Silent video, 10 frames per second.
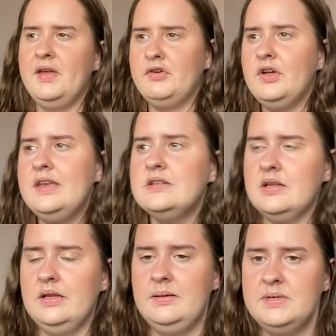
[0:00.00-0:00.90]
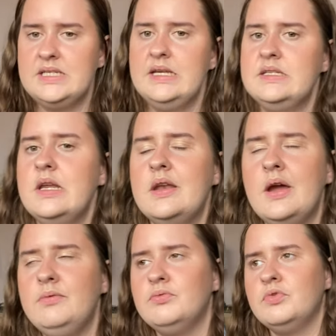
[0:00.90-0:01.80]
they're on kindle unlimited and
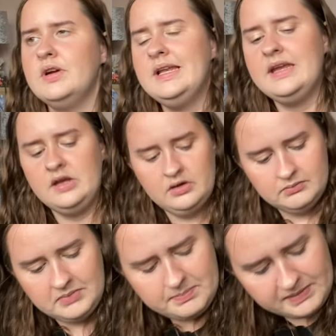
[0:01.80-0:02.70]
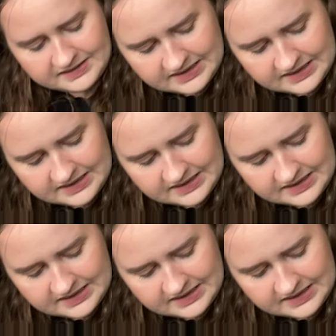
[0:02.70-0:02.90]
i'm really my bed